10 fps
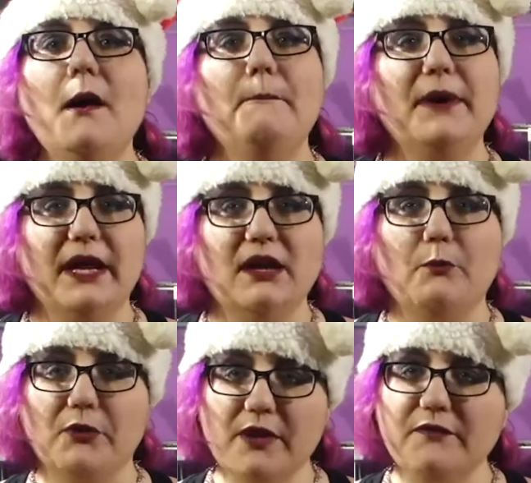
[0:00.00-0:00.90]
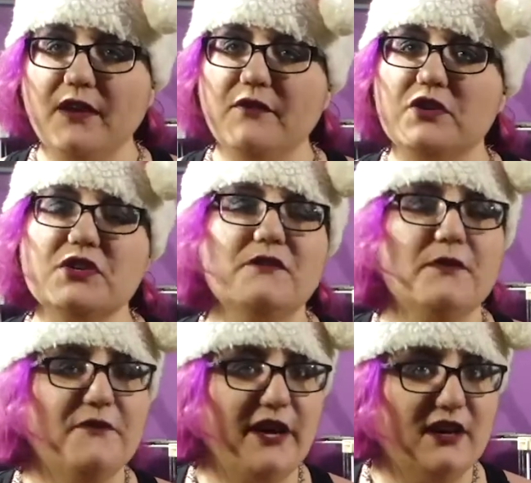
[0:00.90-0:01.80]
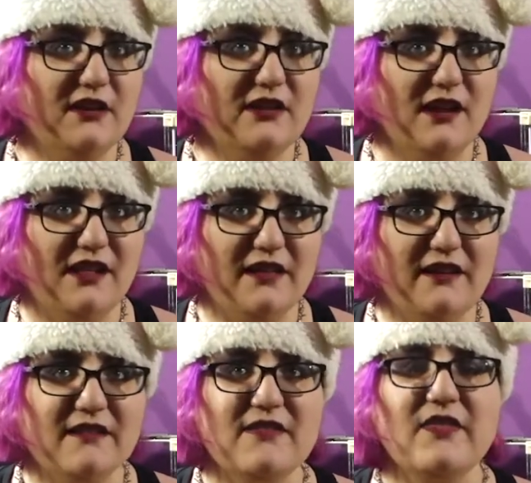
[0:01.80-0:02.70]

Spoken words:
but in a brief diversion from fighting the Daleks,